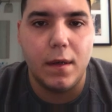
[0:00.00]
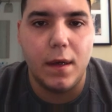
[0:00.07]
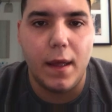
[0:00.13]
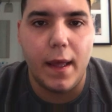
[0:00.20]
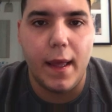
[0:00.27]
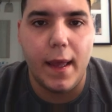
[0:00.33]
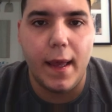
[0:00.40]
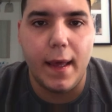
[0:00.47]

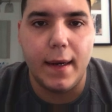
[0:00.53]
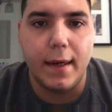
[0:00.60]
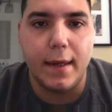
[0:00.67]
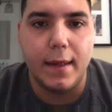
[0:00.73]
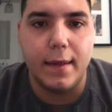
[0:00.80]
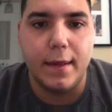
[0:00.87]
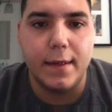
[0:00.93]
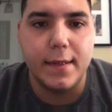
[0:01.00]
And
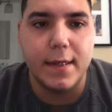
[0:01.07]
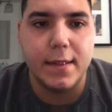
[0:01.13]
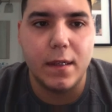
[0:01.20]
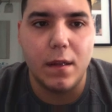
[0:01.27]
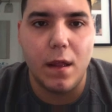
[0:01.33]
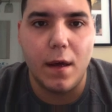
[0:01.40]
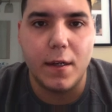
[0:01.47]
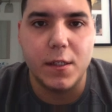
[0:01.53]
this has a
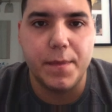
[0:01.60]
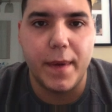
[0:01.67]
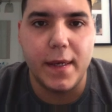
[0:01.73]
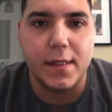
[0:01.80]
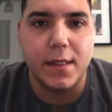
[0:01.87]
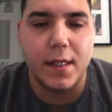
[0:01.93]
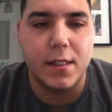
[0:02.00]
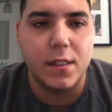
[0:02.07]
lot of
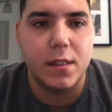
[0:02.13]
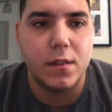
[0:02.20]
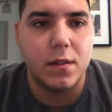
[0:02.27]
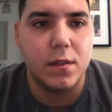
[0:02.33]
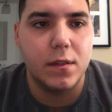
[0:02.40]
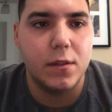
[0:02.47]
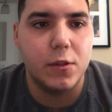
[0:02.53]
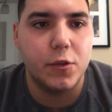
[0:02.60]
space. Let's
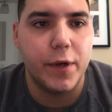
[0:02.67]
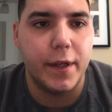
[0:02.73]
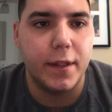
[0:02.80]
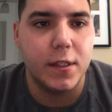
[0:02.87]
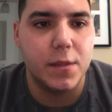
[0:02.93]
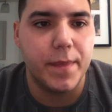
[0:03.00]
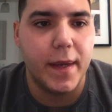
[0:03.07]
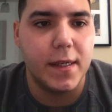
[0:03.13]
shrink the
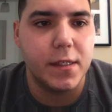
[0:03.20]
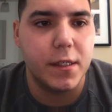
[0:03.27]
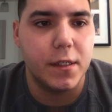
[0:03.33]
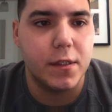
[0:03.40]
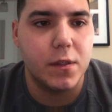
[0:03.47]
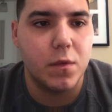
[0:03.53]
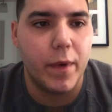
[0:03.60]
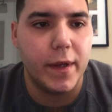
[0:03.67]
space here.
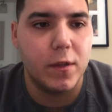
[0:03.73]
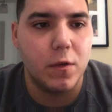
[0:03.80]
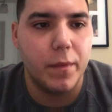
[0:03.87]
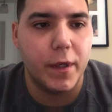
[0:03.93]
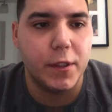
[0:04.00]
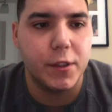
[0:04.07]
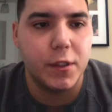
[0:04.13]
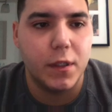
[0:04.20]
It's way too
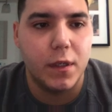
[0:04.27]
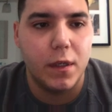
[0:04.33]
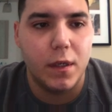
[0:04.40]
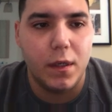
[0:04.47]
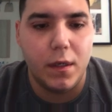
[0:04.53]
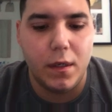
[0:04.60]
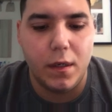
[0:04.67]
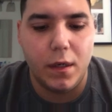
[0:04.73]
much.
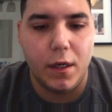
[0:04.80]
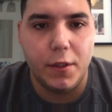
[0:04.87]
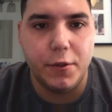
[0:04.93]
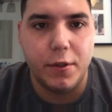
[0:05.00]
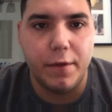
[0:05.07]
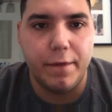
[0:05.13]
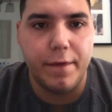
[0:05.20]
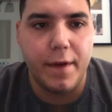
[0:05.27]

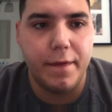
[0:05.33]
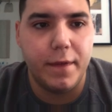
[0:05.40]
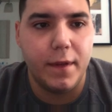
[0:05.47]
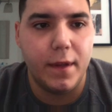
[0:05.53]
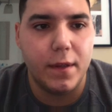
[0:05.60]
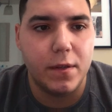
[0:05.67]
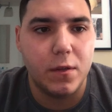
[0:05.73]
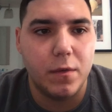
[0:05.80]
150,
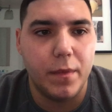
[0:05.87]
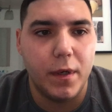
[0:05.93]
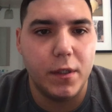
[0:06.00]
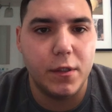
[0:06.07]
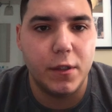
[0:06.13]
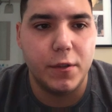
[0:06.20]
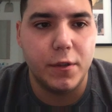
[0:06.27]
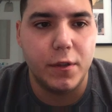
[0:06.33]
that's too much.
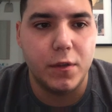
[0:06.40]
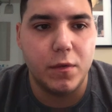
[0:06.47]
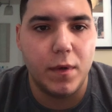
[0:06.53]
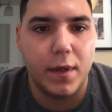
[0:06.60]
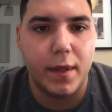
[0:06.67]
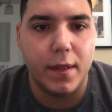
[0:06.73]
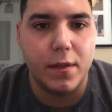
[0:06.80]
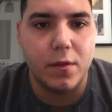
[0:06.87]

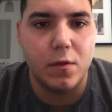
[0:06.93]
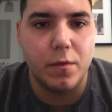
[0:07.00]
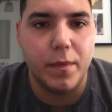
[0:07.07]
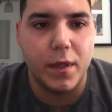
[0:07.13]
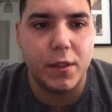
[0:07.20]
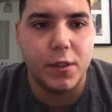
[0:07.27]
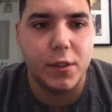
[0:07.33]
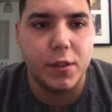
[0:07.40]
120, that's too
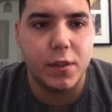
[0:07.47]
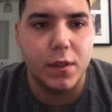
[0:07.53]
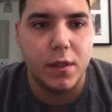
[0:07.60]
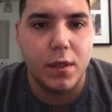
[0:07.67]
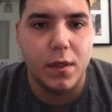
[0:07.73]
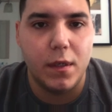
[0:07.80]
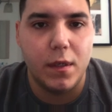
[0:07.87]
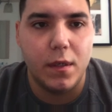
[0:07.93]
much.
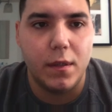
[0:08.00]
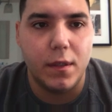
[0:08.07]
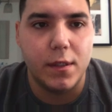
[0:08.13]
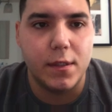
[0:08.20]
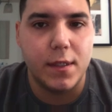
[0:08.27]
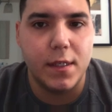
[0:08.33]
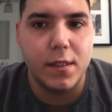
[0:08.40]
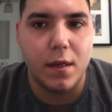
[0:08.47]
Does
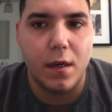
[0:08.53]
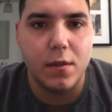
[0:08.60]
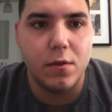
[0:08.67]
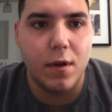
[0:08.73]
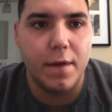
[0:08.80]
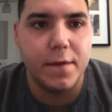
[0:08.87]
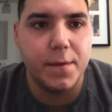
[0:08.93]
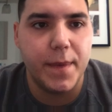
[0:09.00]
this also
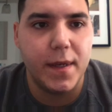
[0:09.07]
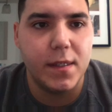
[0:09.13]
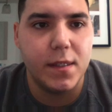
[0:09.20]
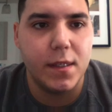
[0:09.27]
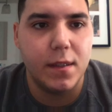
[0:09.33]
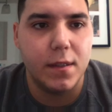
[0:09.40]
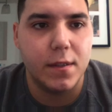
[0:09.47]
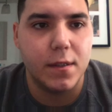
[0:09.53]
have
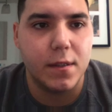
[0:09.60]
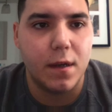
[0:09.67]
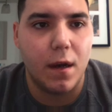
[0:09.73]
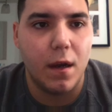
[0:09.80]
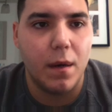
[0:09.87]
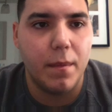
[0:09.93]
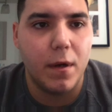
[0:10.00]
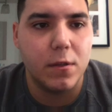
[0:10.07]
spacing? Does this
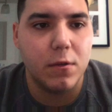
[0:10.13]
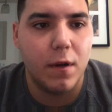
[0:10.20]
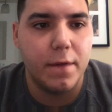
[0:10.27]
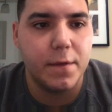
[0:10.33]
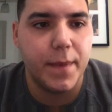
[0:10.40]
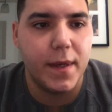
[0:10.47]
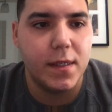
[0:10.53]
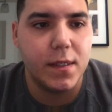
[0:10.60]
column also have
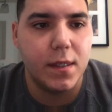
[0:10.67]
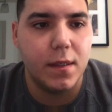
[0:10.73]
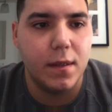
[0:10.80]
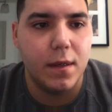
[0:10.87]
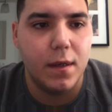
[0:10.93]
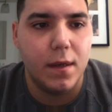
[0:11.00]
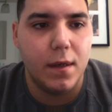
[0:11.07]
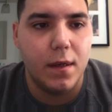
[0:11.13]
spacing?
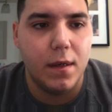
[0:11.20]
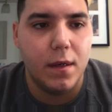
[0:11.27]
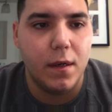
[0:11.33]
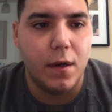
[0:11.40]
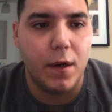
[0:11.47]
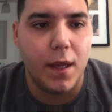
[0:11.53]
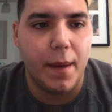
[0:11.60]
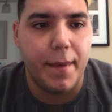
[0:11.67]

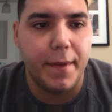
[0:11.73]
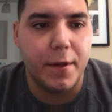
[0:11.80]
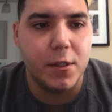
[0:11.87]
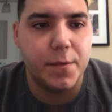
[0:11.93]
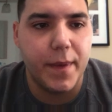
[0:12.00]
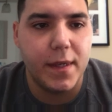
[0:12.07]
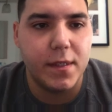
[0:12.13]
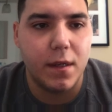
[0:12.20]
Oh yeah, man, there's
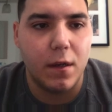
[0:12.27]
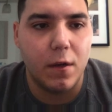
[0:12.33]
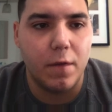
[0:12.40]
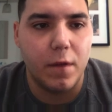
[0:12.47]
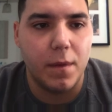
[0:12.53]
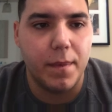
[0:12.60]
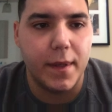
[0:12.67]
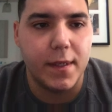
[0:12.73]
spacing all over
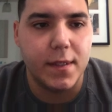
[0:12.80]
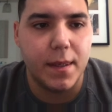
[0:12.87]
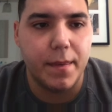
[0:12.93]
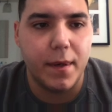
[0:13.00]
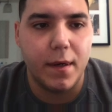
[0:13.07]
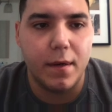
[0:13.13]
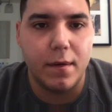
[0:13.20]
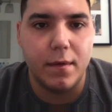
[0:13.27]
the place.
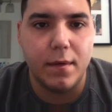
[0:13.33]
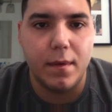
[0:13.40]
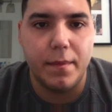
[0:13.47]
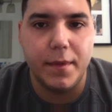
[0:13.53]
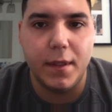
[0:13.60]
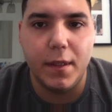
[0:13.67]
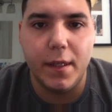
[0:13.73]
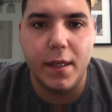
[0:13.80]
I'm
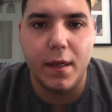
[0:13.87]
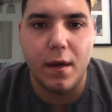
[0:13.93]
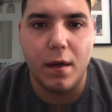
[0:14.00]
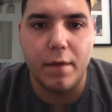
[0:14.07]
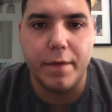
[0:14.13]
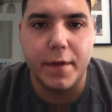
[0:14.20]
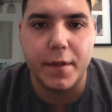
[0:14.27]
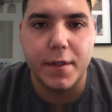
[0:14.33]
deleting all
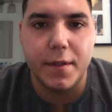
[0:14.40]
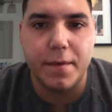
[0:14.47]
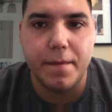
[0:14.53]
of this.